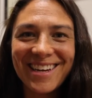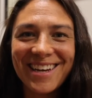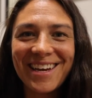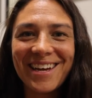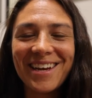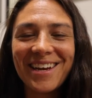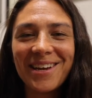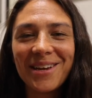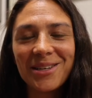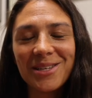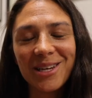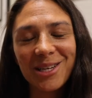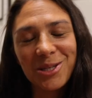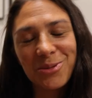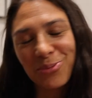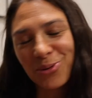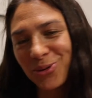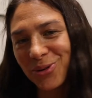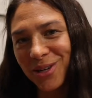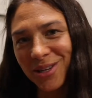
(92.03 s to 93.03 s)
uh,
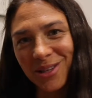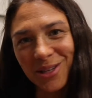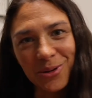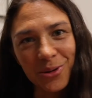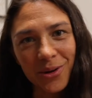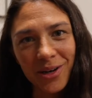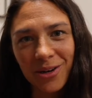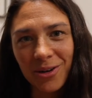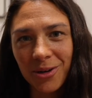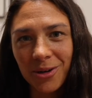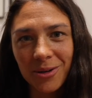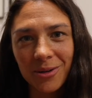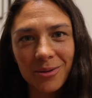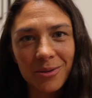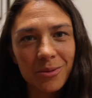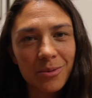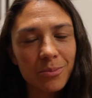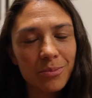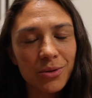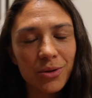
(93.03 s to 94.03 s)
exploring the greater
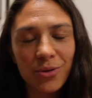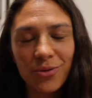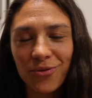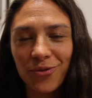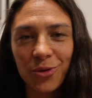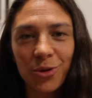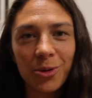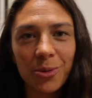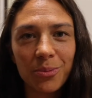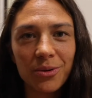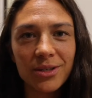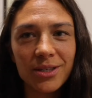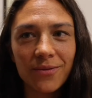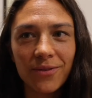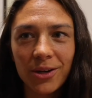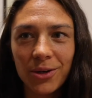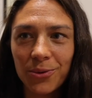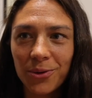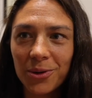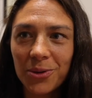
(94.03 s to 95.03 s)
beautiful
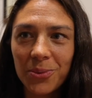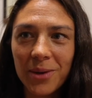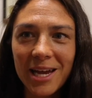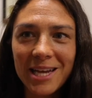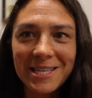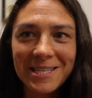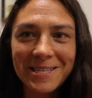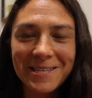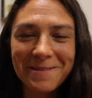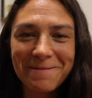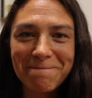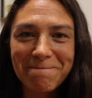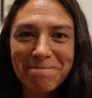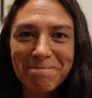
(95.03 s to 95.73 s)
Pacific Northwest.